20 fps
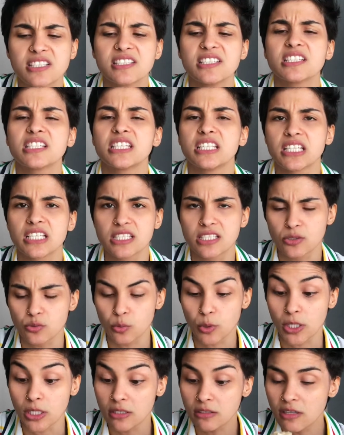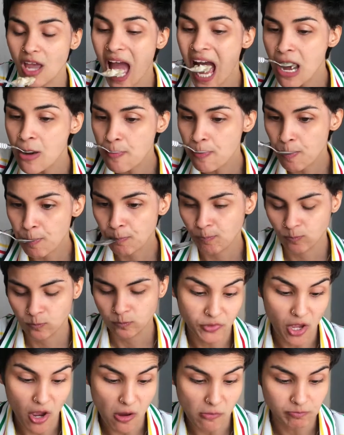sickening sweet.
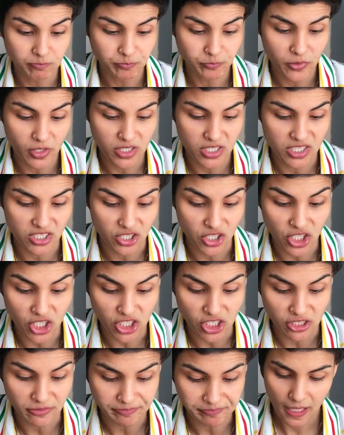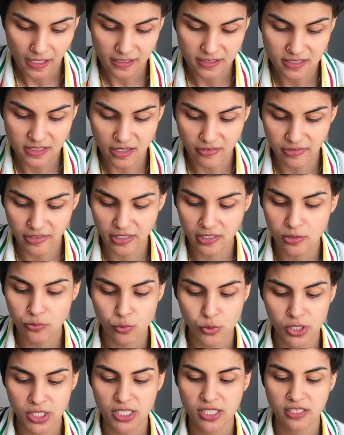Yeah, it's good. It's definitely
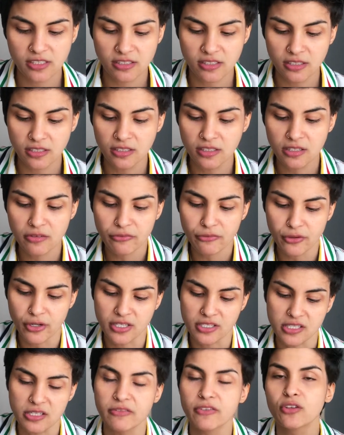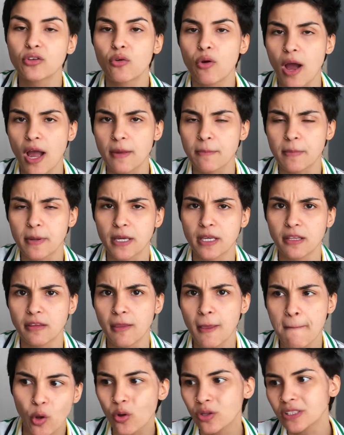worth the difference, even though I
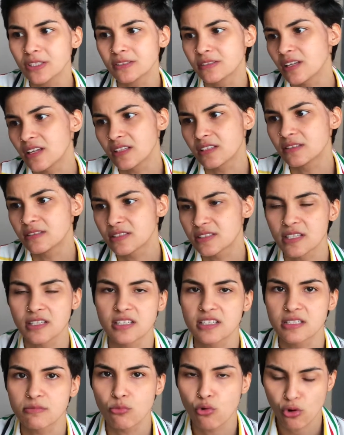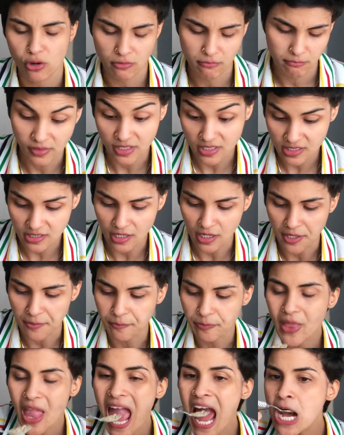paid only ten cents more this time.
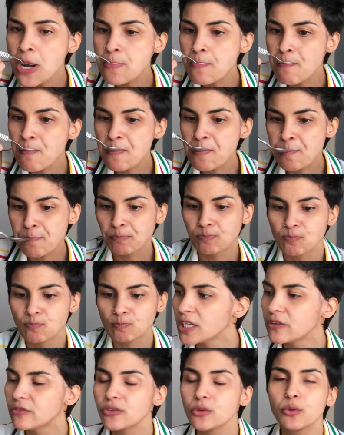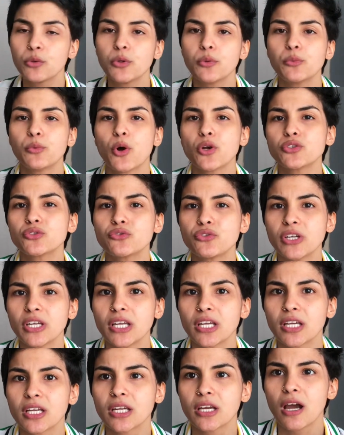If you were
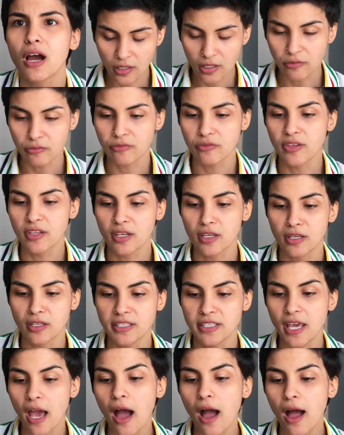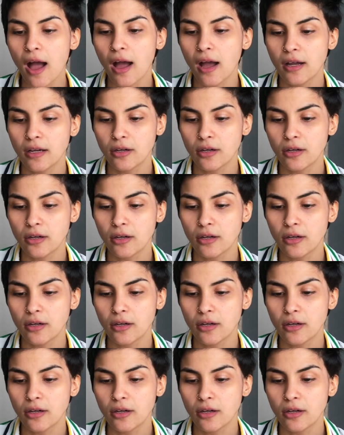wondering if the ja!